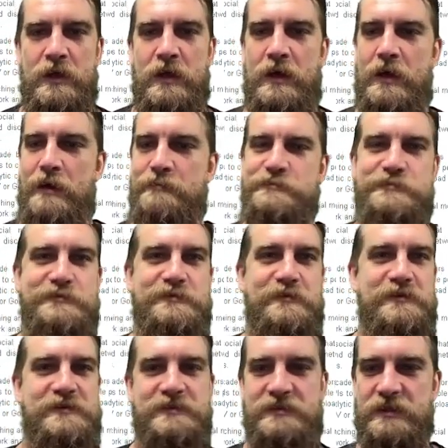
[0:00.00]
So
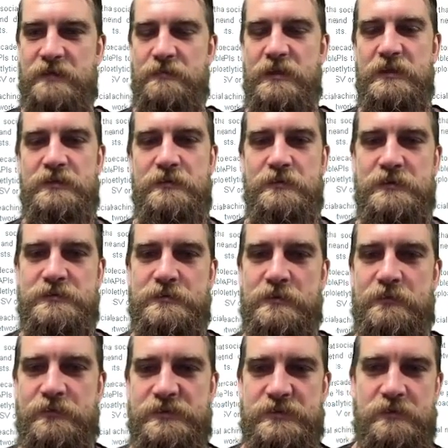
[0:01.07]
this is going to be doing sort
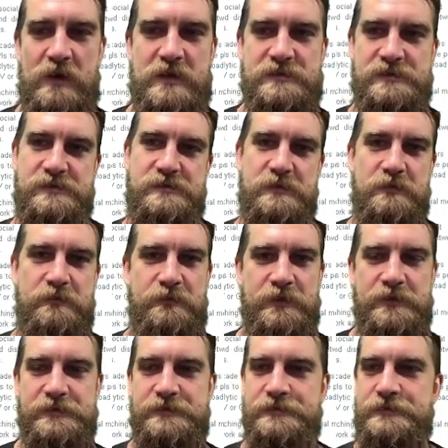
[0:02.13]
of a scratch the
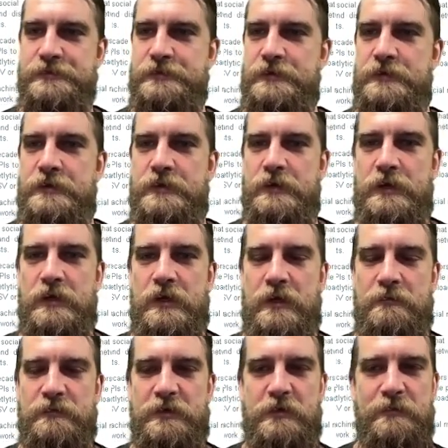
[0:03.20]
surface
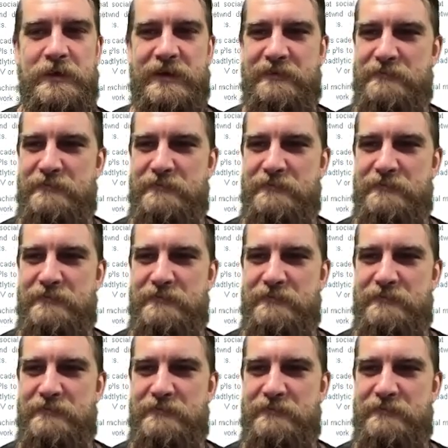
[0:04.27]
little bit.